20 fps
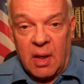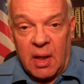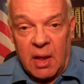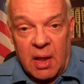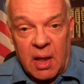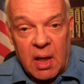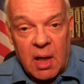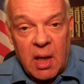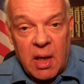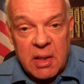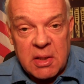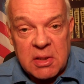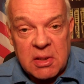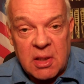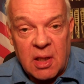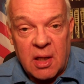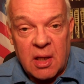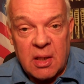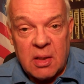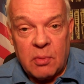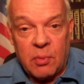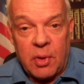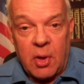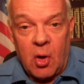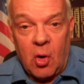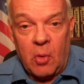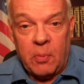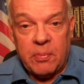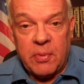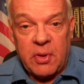Again, I say, we
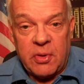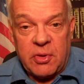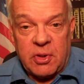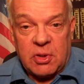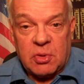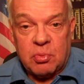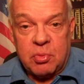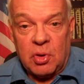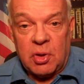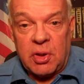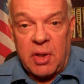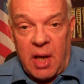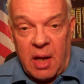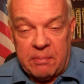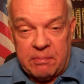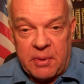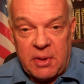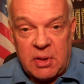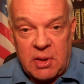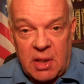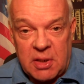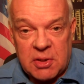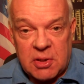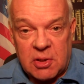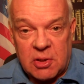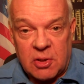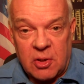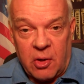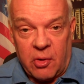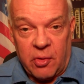hope this will not be
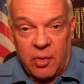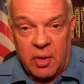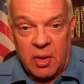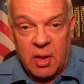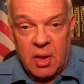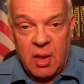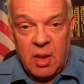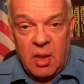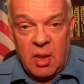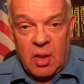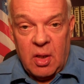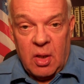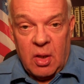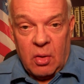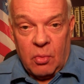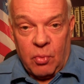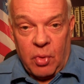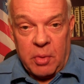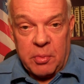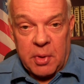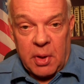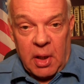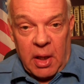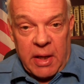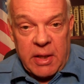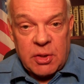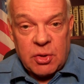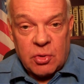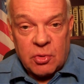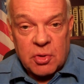necessary. We would
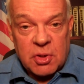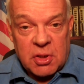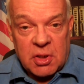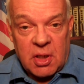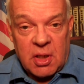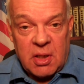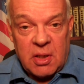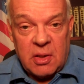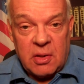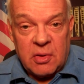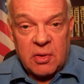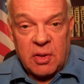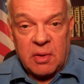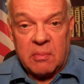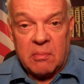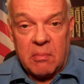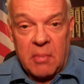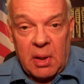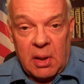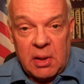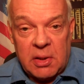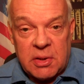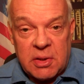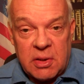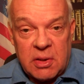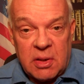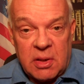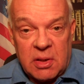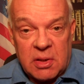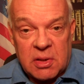like to see the
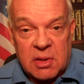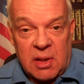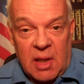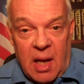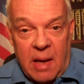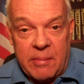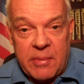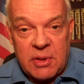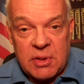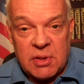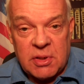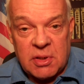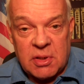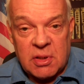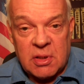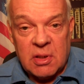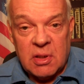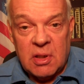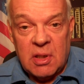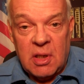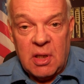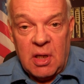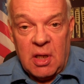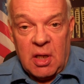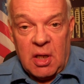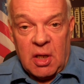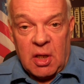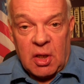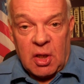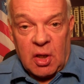militant Islamists
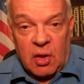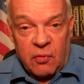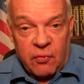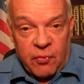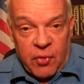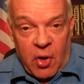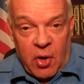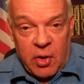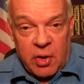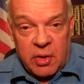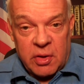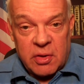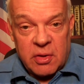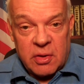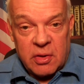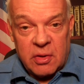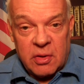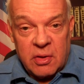converted